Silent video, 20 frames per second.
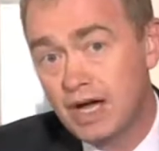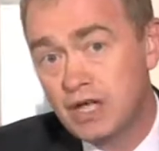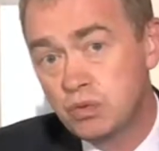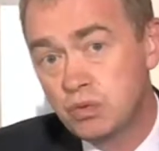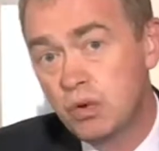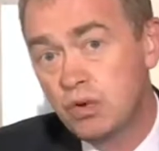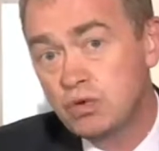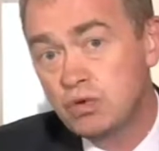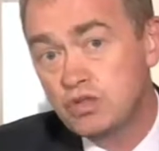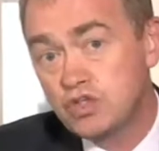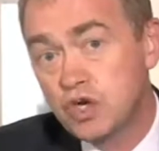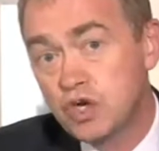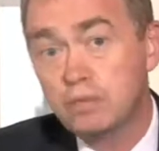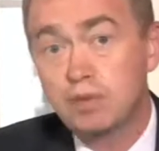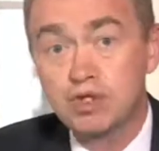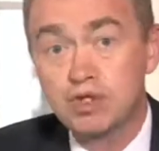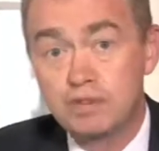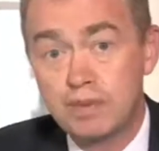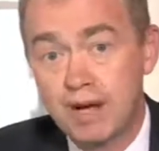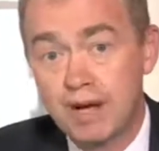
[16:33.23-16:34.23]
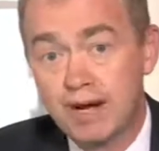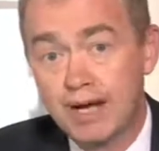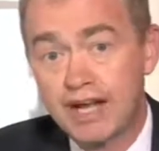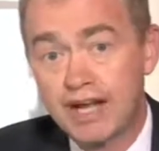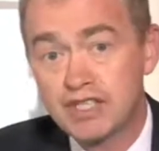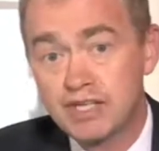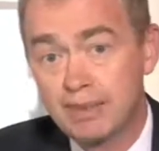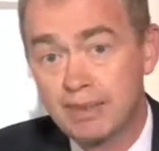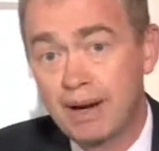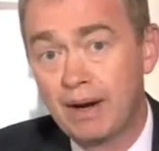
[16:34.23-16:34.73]
And it's what troubles me, I
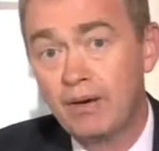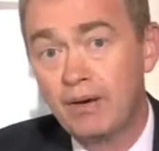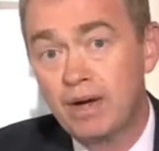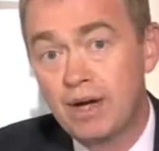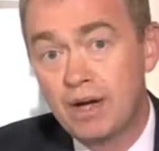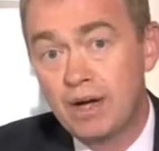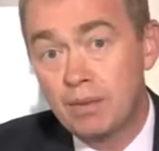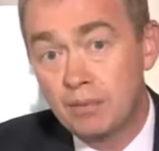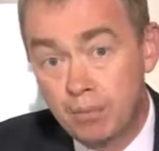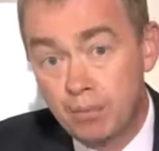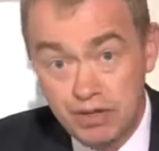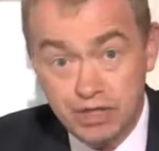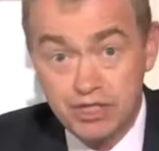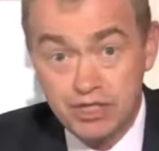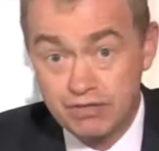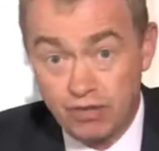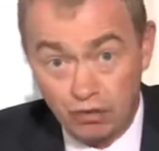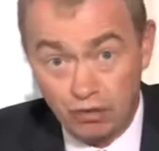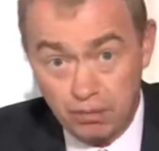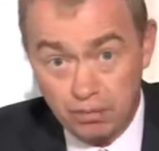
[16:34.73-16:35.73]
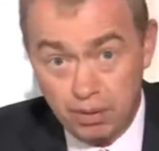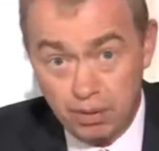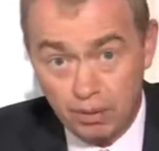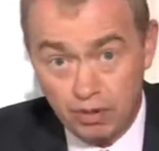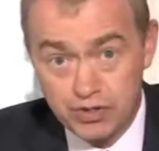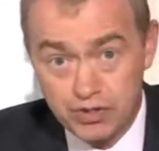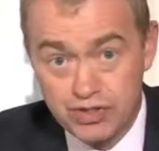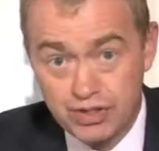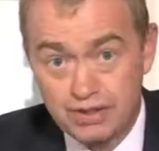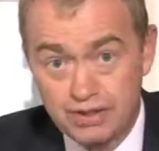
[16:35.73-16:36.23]
guess, about Britain's foreign
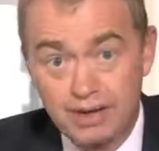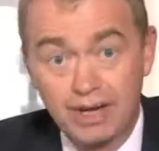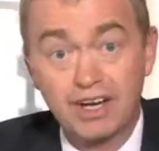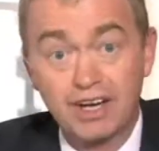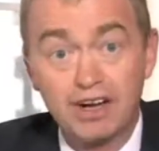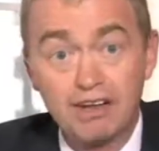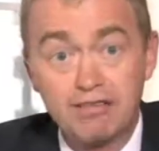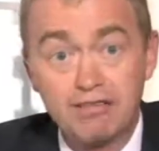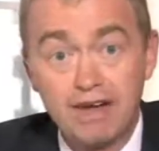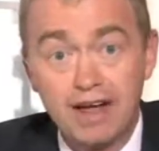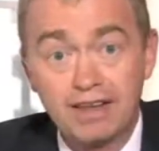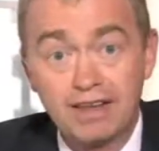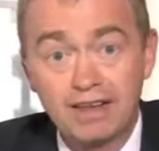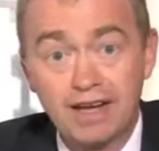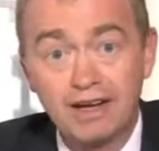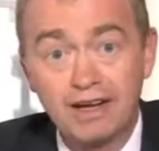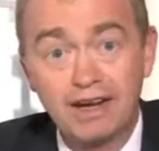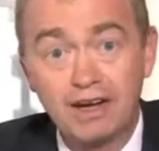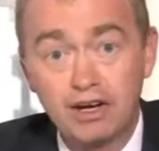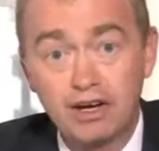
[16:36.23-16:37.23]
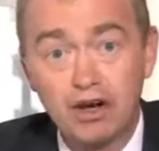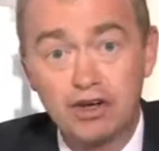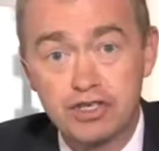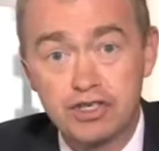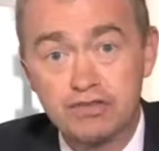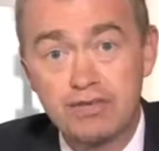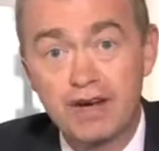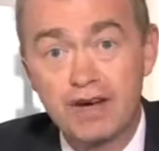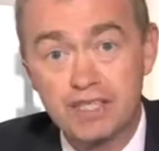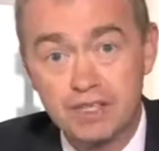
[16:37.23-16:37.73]
policy. I can affect that, I
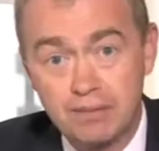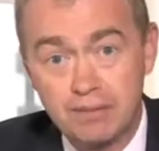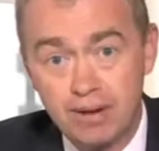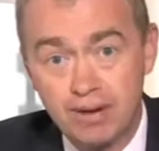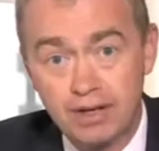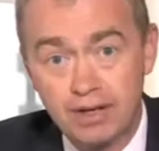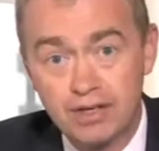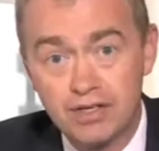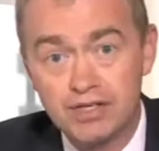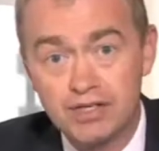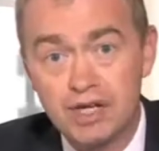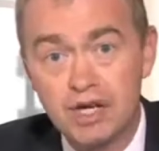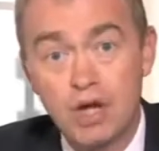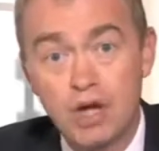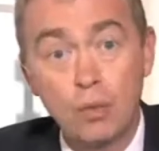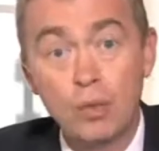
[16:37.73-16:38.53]
can't affect America's.